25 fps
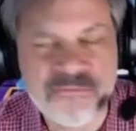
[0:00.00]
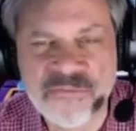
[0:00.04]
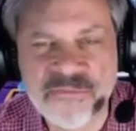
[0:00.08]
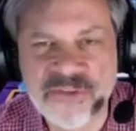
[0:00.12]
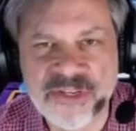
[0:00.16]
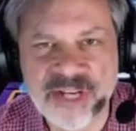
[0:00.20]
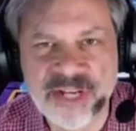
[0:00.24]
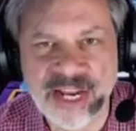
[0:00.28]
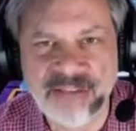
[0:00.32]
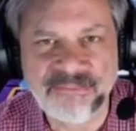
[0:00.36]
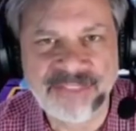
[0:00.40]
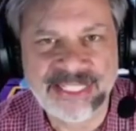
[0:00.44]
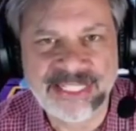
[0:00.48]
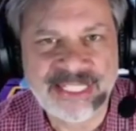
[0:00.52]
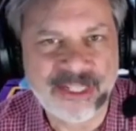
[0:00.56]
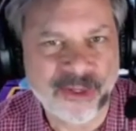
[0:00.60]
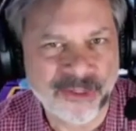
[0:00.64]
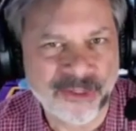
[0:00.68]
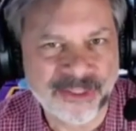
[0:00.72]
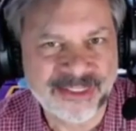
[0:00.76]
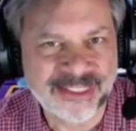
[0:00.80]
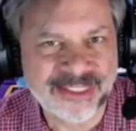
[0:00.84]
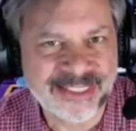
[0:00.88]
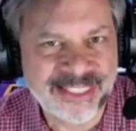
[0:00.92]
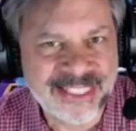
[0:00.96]
Do you have any
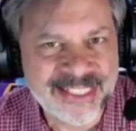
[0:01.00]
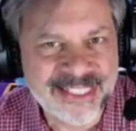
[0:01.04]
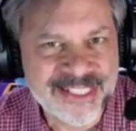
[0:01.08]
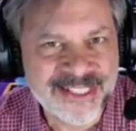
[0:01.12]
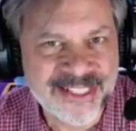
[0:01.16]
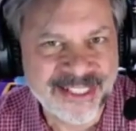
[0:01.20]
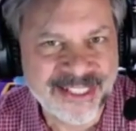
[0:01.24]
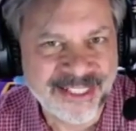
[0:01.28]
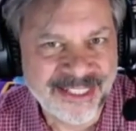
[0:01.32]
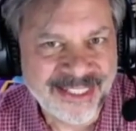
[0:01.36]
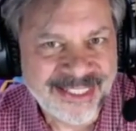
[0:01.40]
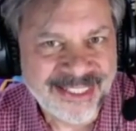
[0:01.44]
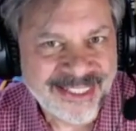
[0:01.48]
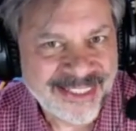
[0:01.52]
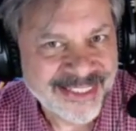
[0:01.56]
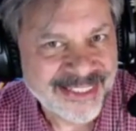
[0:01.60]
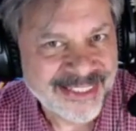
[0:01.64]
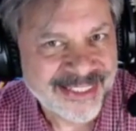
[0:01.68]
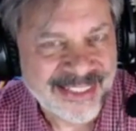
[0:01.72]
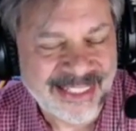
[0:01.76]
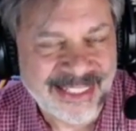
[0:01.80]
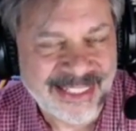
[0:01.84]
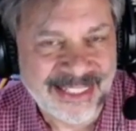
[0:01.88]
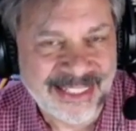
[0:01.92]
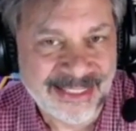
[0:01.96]
art that needs done?
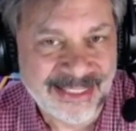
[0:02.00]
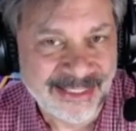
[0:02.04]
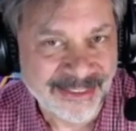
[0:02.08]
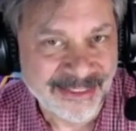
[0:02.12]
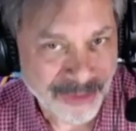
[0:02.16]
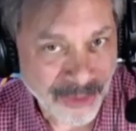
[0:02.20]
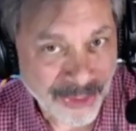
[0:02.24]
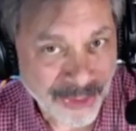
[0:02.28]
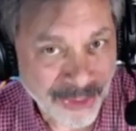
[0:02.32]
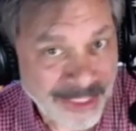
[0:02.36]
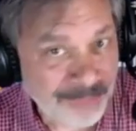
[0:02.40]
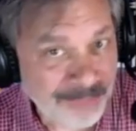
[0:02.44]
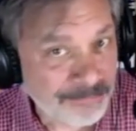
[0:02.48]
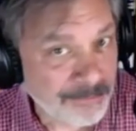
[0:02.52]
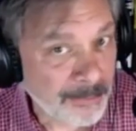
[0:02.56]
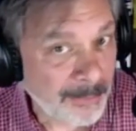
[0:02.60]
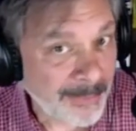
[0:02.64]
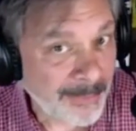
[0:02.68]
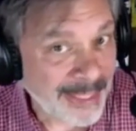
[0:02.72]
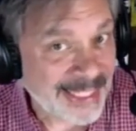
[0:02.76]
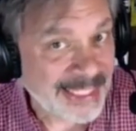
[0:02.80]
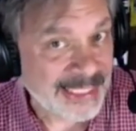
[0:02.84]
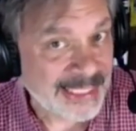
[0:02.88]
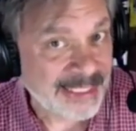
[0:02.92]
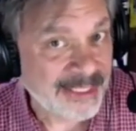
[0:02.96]
And lucky for
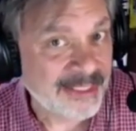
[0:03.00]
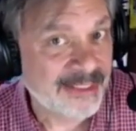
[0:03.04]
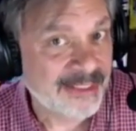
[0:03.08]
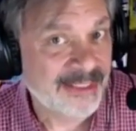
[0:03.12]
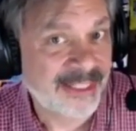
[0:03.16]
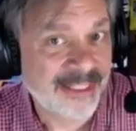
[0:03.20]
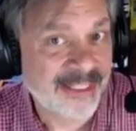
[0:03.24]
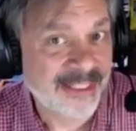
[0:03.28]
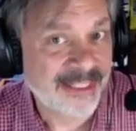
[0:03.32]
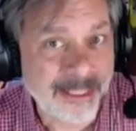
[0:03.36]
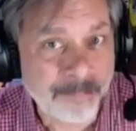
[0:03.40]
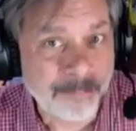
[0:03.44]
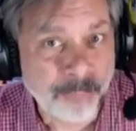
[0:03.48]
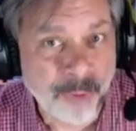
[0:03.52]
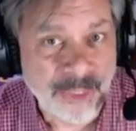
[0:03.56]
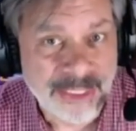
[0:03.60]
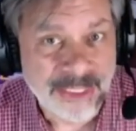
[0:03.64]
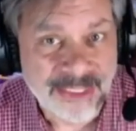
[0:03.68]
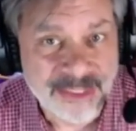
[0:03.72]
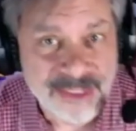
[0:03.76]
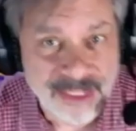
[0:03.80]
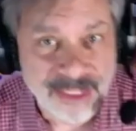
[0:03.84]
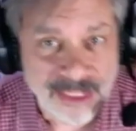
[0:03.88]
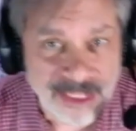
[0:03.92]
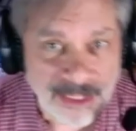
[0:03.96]
me, at that point
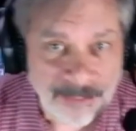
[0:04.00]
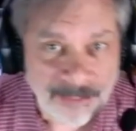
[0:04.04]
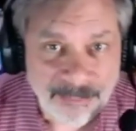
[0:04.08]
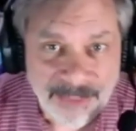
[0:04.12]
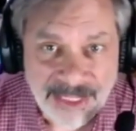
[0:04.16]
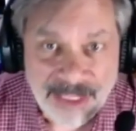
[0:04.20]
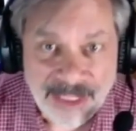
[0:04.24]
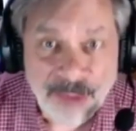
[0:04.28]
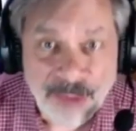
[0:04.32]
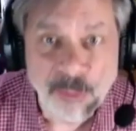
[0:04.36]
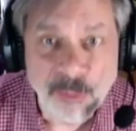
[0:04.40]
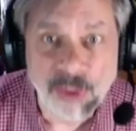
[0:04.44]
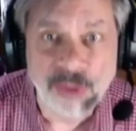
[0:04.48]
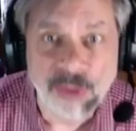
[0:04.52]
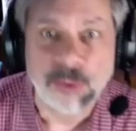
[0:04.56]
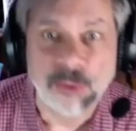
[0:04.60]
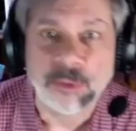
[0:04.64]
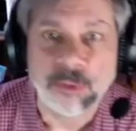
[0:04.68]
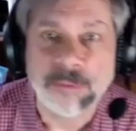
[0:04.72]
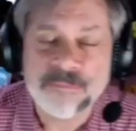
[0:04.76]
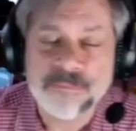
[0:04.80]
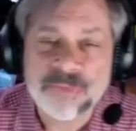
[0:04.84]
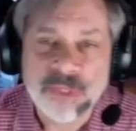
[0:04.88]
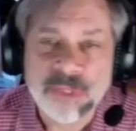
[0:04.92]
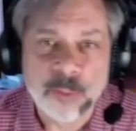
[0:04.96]
in time, Inwo
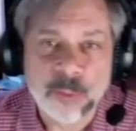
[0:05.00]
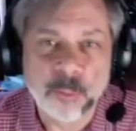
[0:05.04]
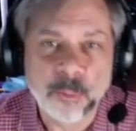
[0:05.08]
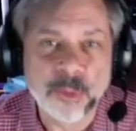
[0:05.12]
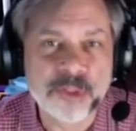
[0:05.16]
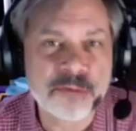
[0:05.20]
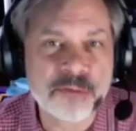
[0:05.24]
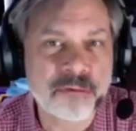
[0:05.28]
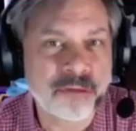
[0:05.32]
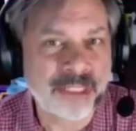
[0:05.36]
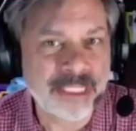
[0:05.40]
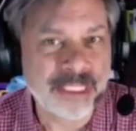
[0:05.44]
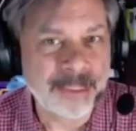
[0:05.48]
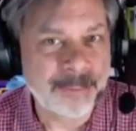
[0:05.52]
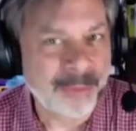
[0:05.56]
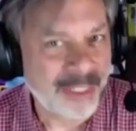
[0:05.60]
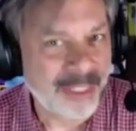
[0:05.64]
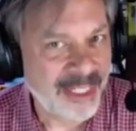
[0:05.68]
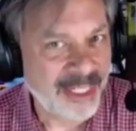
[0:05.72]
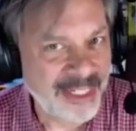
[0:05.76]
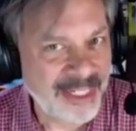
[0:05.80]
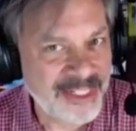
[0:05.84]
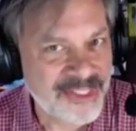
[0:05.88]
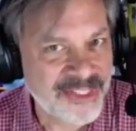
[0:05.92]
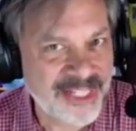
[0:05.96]
was running
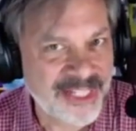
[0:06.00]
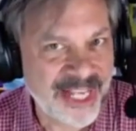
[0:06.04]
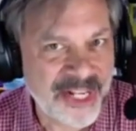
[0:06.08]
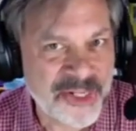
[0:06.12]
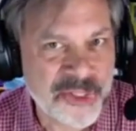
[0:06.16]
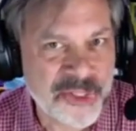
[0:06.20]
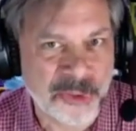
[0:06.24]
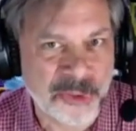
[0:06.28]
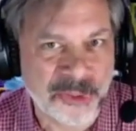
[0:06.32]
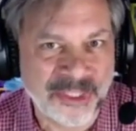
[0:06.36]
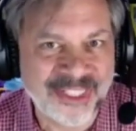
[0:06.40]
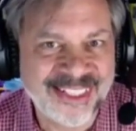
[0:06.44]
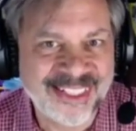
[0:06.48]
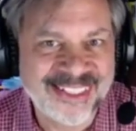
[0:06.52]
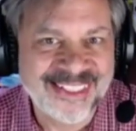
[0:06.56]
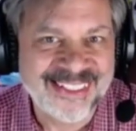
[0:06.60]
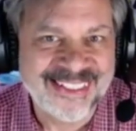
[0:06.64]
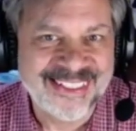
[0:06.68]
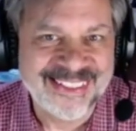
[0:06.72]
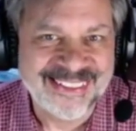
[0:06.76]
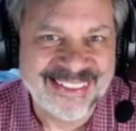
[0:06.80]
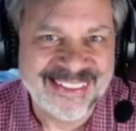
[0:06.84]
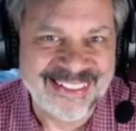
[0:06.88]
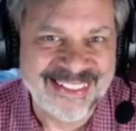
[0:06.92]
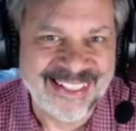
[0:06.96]
behind schedule,
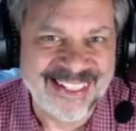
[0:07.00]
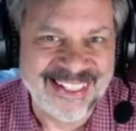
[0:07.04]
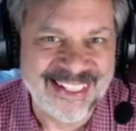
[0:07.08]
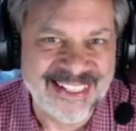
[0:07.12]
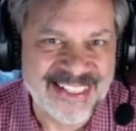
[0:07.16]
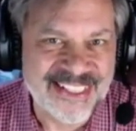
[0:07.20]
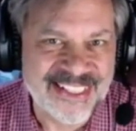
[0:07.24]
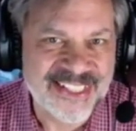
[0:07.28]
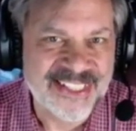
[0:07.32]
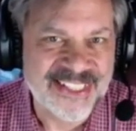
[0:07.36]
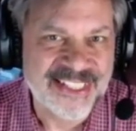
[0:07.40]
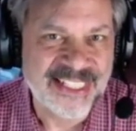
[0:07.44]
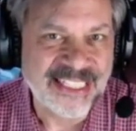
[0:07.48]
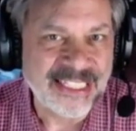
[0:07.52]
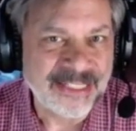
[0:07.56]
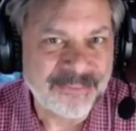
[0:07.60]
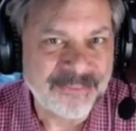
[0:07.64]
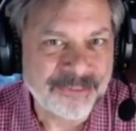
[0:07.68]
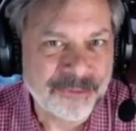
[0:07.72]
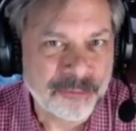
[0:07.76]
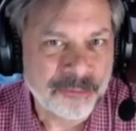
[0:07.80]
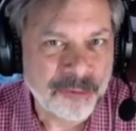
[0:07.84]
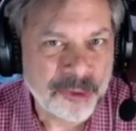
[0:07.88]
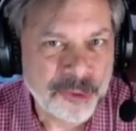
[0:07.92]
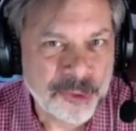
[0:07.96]
and Steve
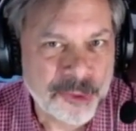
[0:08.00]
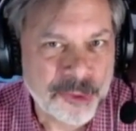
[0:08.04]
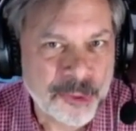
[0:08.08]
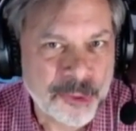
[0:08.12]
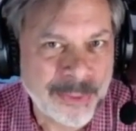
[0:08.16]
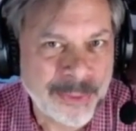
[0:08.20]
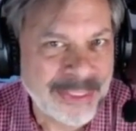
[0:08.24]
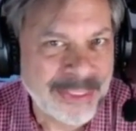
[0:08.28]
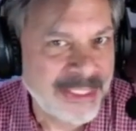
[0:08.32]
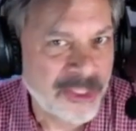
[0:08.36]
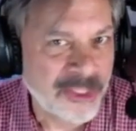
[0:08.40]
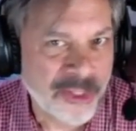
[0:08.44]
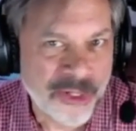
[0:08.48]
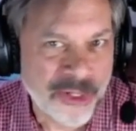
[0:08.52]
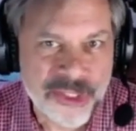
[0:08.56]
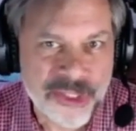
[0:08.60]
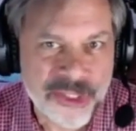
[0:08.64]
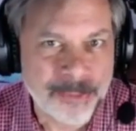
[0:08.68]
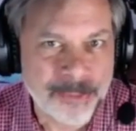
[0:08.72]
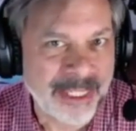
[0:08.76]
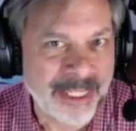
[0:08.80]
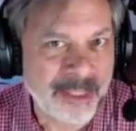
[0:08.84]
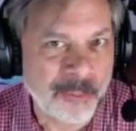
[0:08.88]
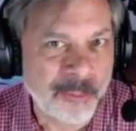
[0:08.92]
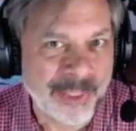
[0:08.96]
threw 20 cards
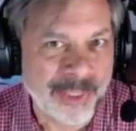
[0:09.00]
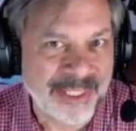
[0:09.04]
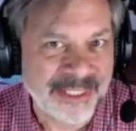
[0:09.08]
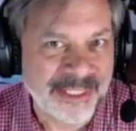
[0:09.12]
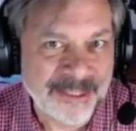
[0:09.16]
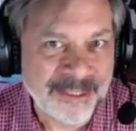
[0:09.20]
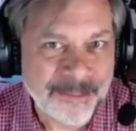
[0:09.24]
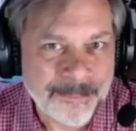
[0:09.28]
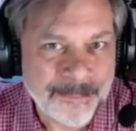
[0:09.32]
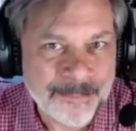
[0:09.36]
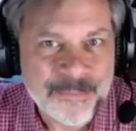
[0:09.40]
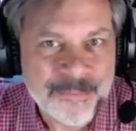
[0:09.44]
my way,